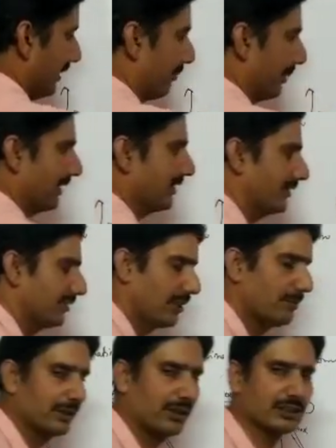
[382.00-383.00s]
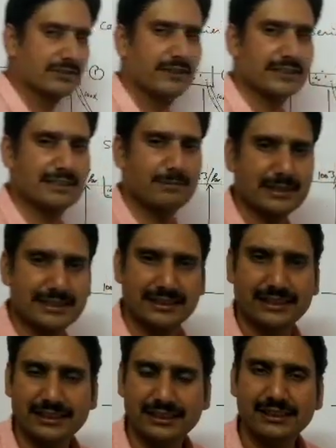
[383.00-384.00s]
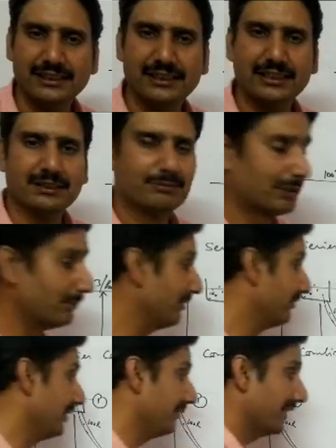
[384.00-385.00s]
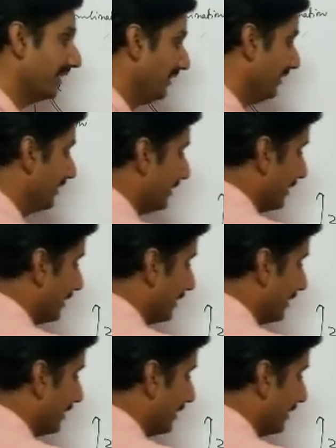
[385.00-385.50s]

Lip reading: Potential drop across first capacitor may be V1.